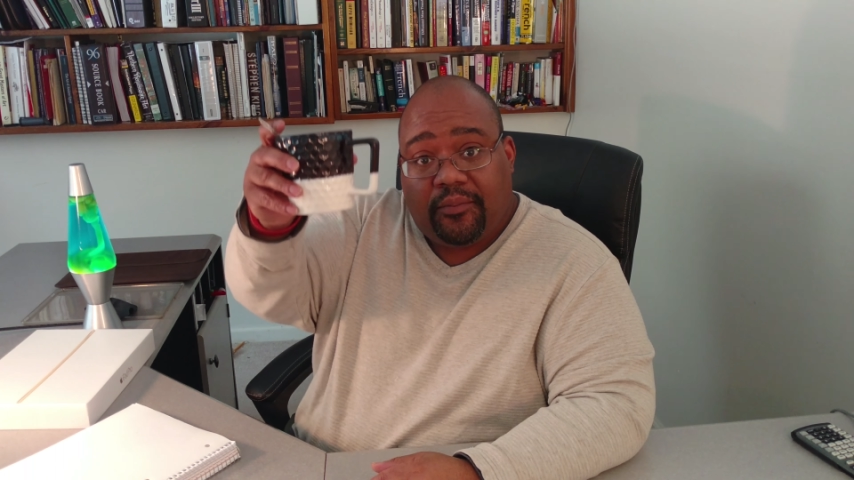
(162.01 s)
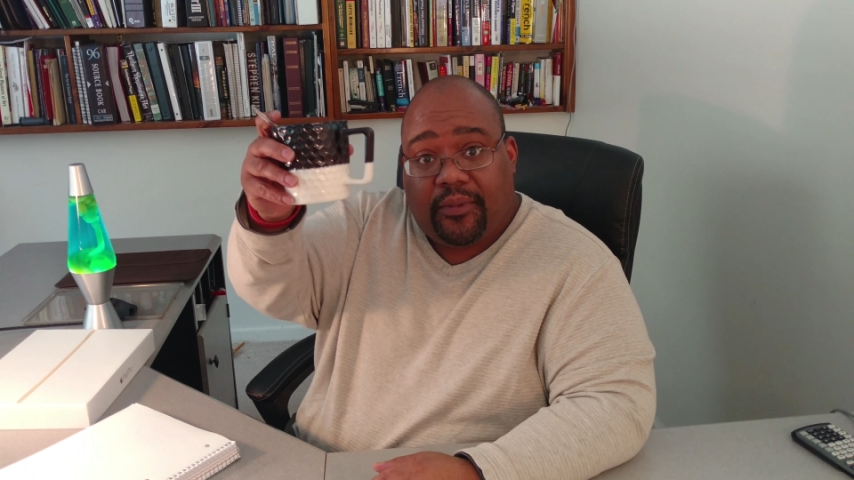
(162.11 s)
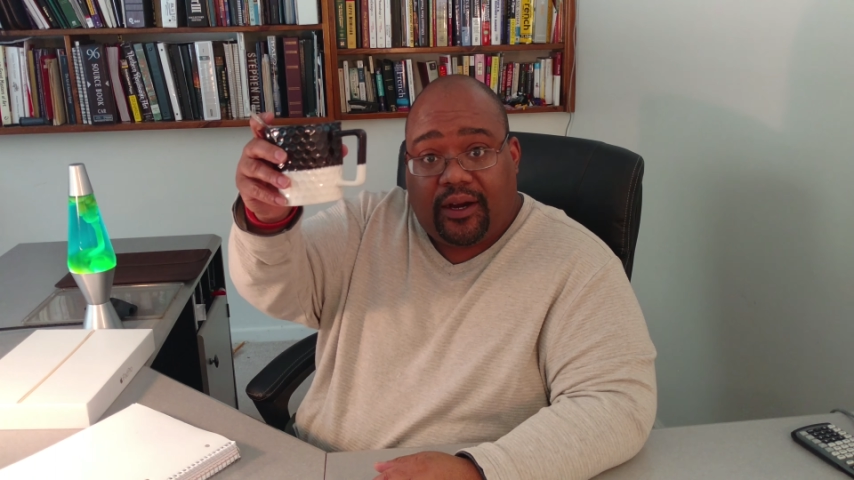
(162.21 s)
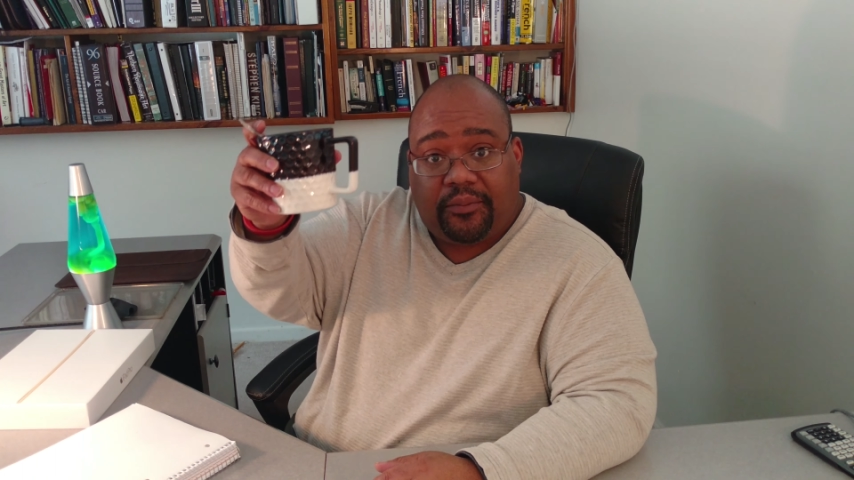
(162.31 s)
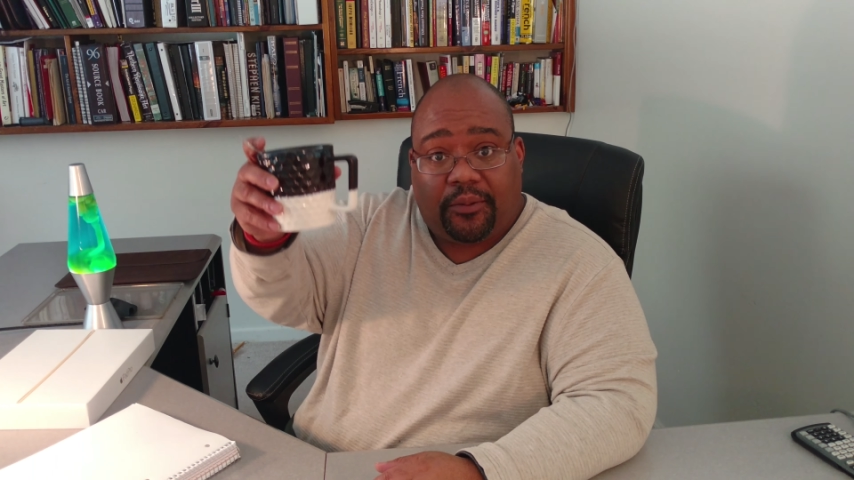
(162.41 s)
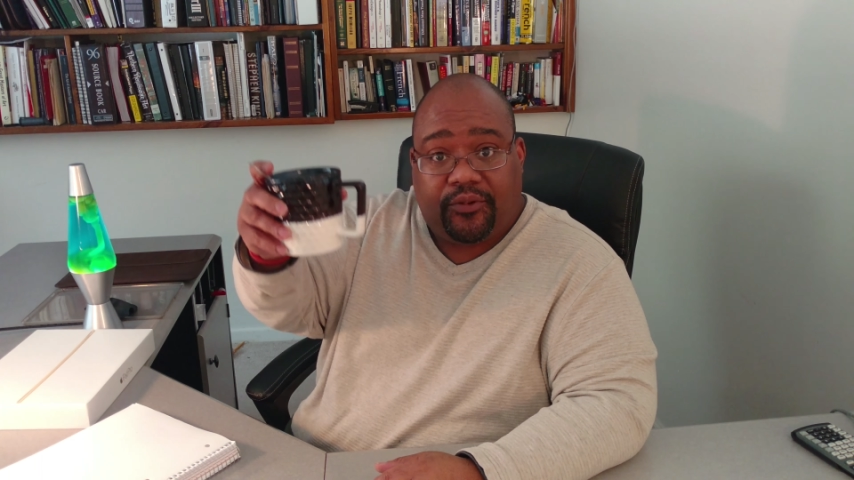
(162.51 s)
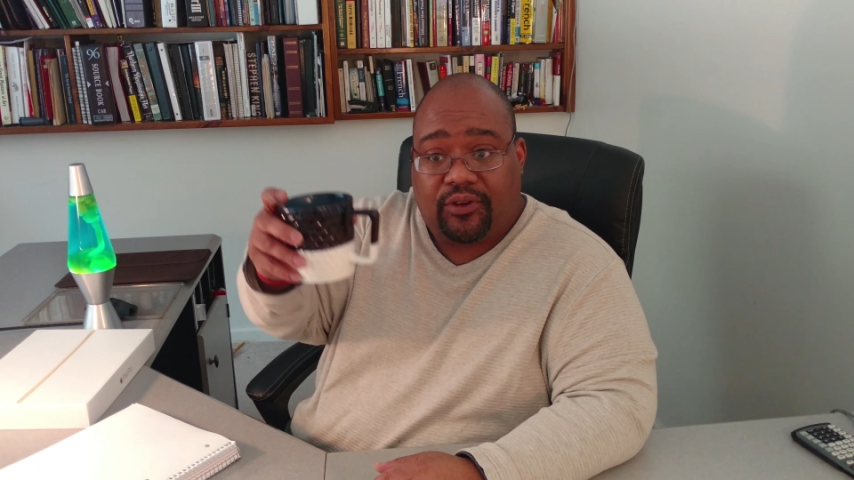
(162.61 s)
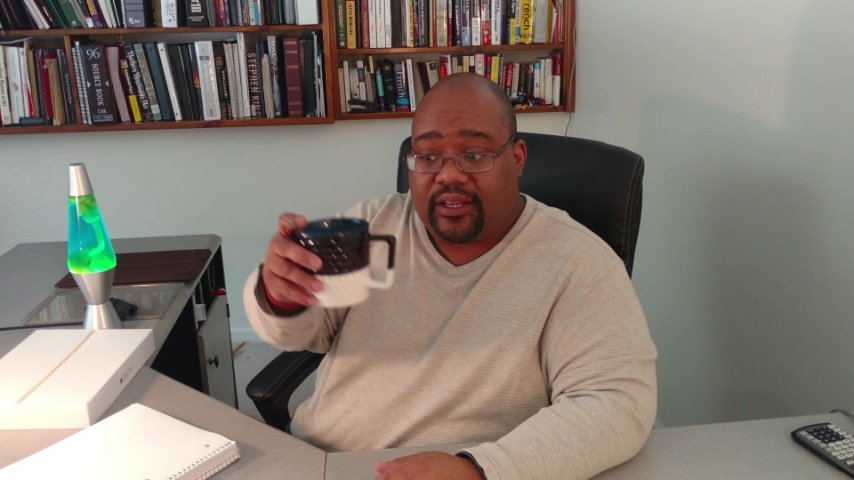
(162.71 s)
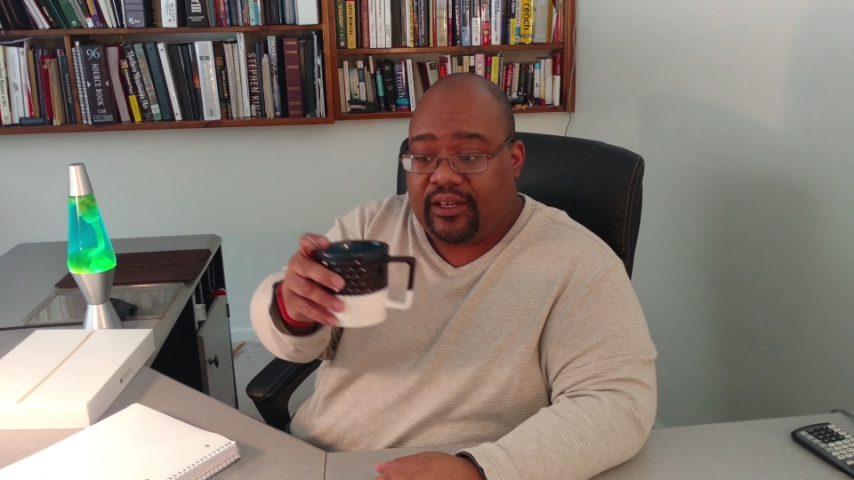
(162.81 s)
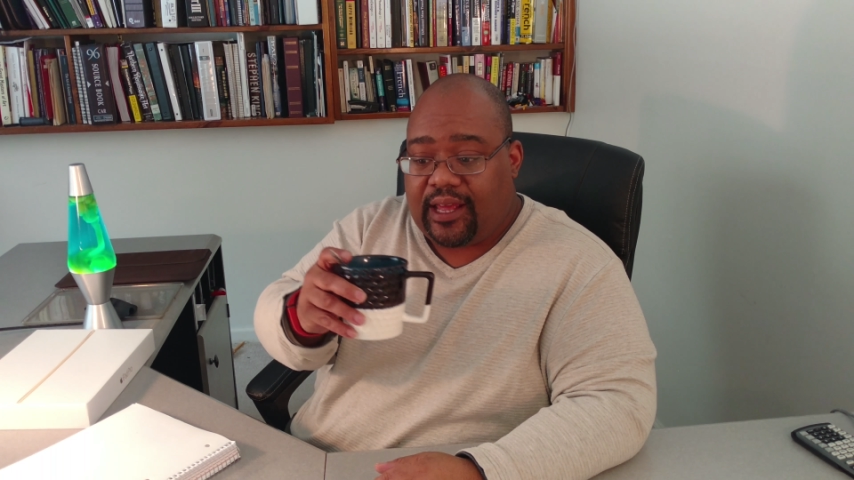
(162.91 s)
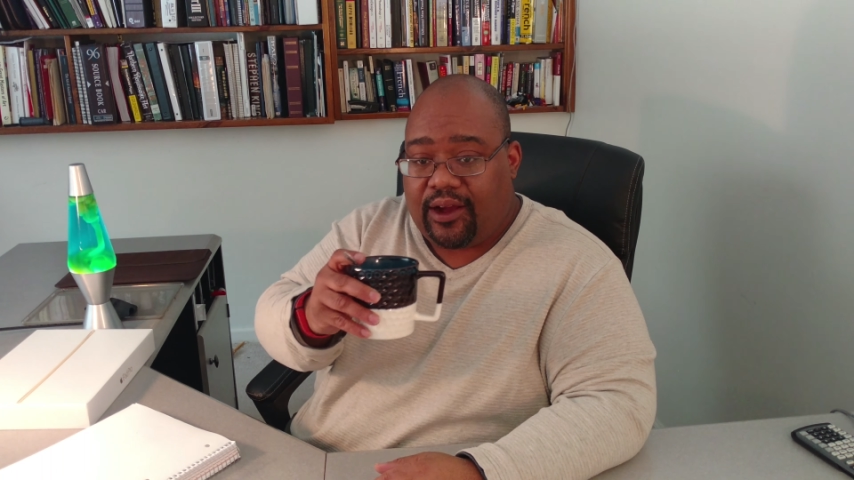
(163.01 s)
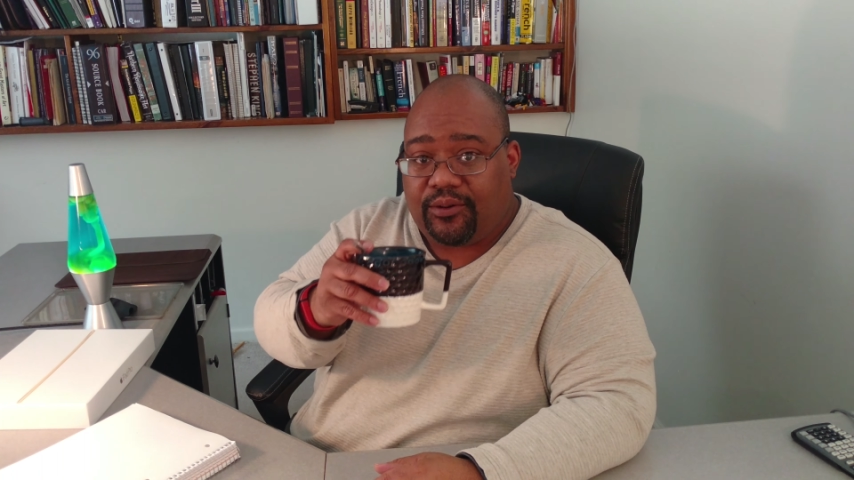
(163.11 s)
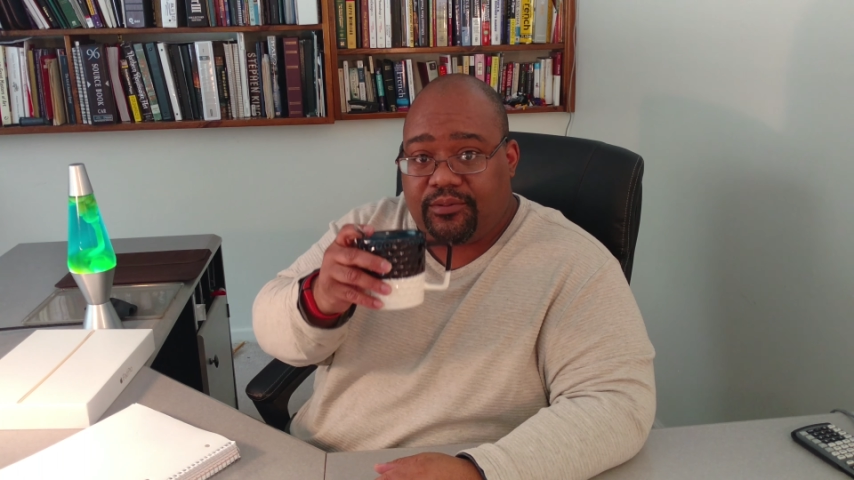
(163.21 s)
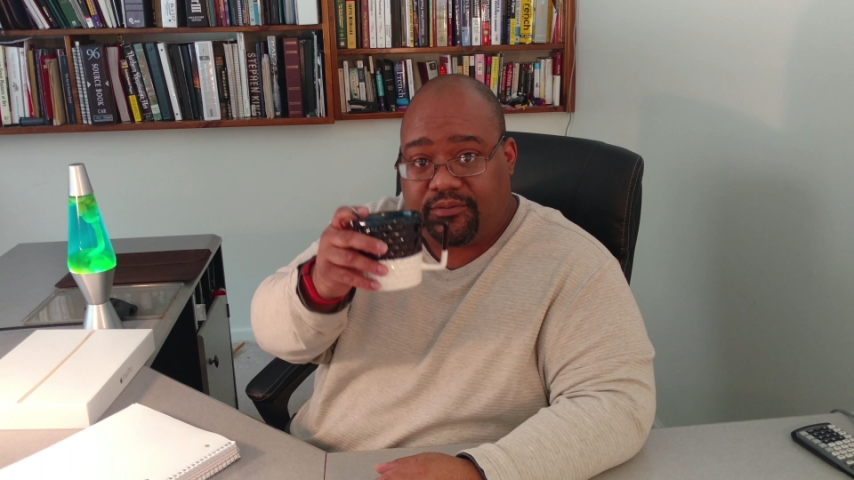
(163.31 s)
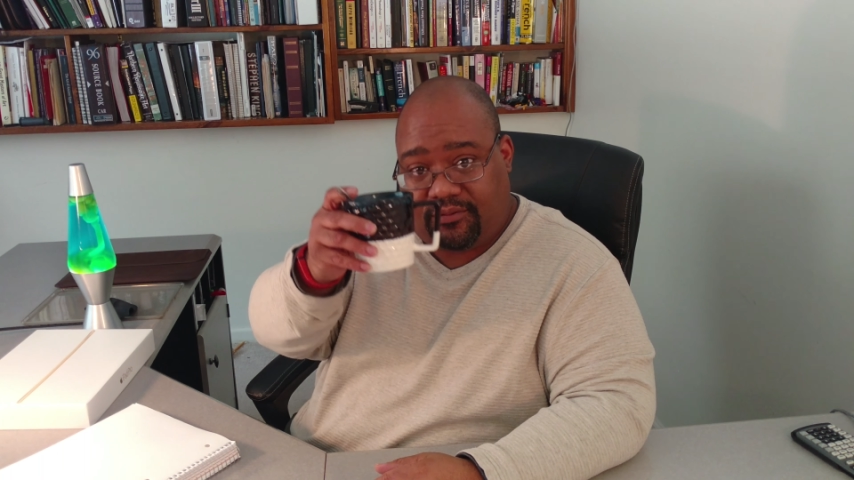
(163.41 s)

Mom, I'm drinking our